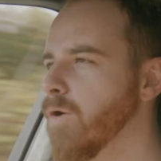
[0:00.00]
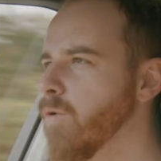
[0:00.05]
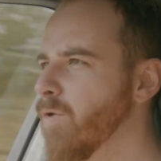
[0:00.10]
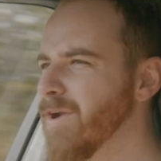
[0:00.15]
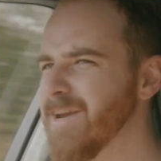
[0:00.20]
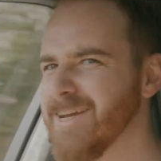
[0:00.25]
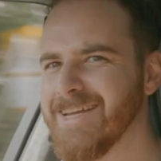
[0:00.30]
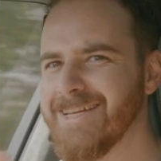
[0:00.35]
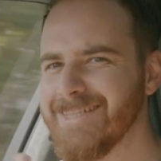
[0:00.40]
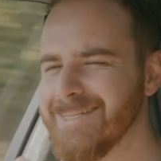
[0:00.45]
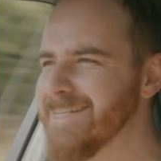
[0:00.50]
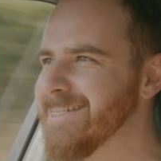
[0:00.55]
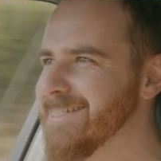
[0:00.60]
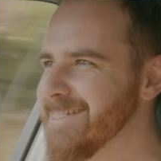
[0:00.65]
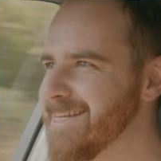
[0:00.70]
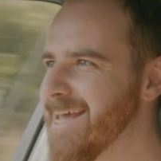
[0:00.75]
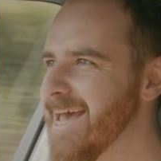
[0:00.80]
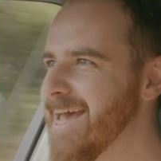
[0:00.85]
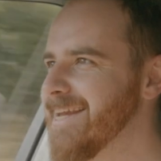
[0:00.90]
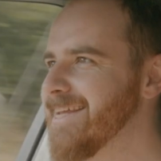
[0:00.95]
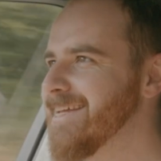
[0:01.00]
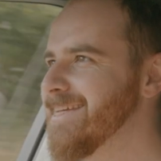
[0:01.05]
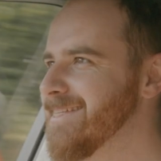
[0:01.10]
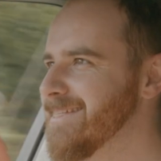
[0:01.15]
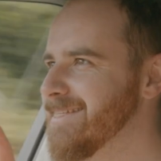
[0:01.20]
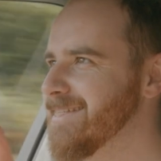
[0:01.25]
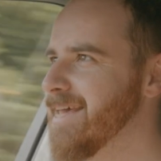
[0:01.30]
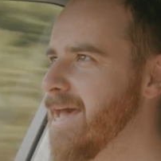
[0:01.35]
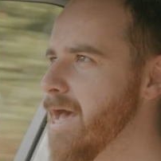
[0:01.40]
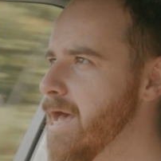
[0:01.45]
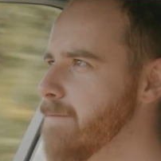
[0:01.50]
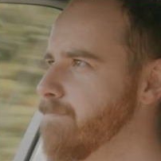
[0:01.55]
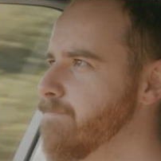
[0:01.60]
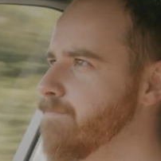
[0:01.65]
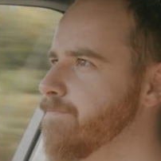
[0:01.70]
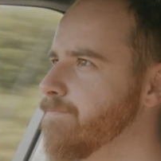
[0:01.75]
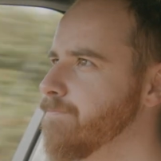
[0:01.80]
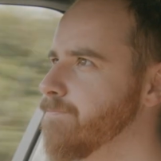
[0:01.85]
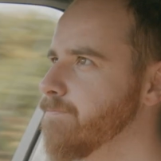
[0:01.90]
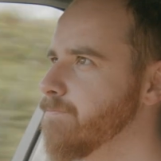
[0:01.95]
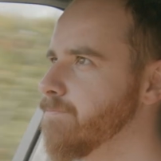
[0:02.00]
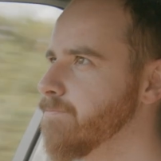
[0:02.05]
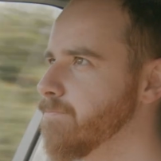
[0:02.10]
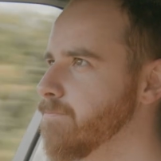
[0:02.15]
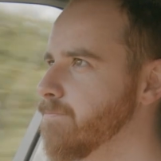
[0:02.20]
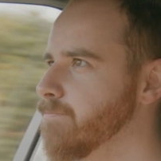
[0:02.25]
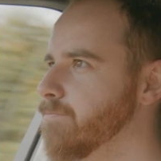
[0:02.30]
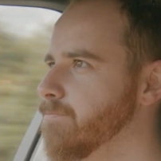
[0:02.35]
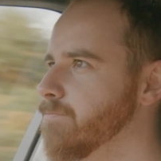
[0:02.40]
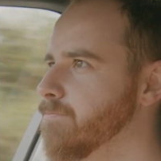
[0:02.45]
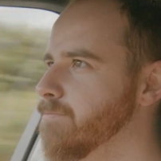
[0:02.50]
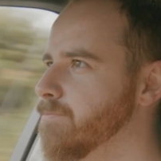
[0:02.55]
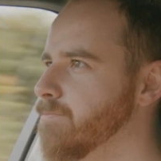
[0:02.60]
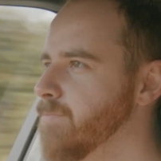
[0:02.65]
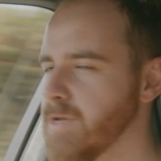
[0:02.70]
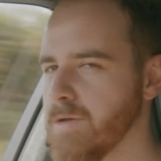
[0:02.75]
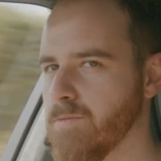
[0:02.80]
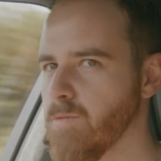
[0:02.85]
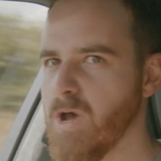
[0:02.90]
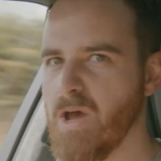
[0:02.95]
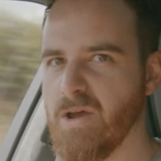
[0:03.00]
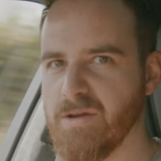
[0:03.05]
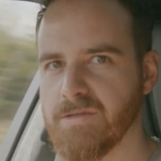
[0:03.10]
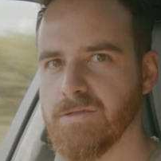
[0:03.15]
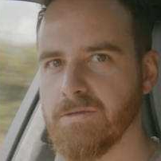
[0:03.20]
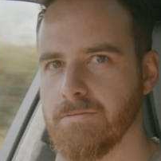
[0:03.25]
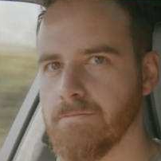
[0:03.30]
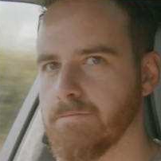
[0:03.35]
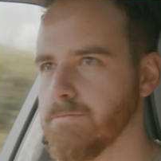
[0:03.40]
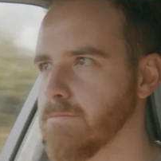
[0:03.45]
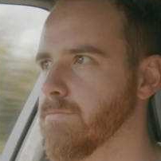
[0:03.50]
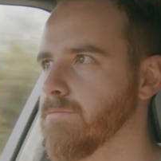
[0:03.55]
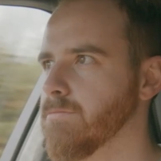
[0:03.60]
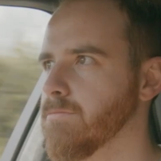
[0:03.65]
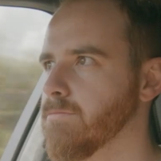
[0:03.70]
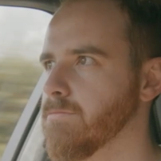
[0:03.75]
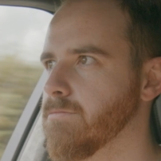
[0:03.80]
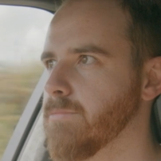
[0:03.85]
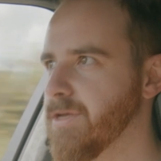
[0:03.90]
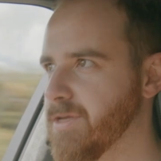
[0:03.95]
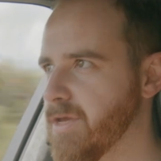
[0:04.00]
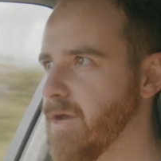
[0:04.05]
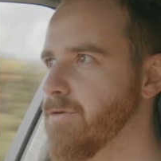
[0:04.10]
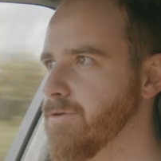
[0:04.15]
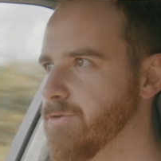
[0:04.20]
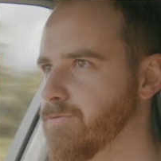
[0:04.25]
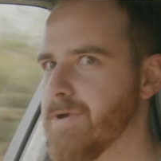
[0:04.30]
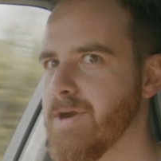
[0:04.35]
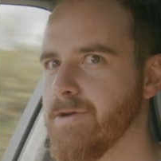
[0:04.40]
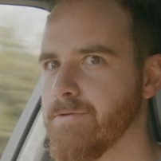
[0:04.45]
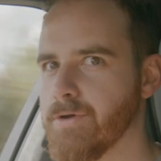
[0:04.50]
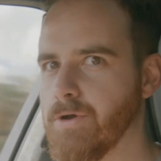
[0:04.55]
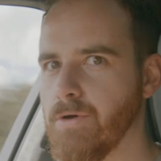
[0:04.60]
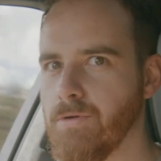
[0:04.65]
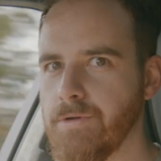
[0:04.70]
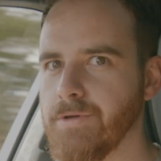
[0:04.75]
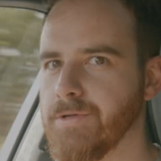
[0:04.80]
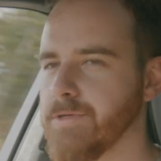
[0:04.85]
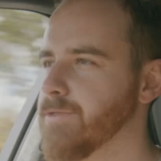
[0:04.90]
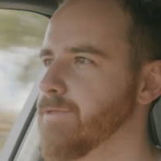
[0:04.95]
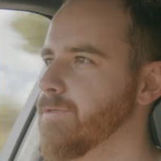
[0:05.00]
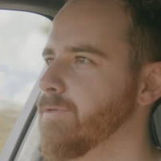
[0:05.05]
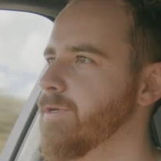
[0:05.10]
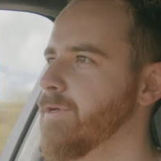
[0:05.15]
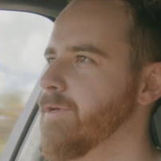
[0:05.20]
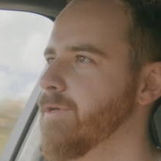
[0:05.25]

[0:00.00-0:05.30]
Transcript: What it does instead is, well, it works. It goes round corners.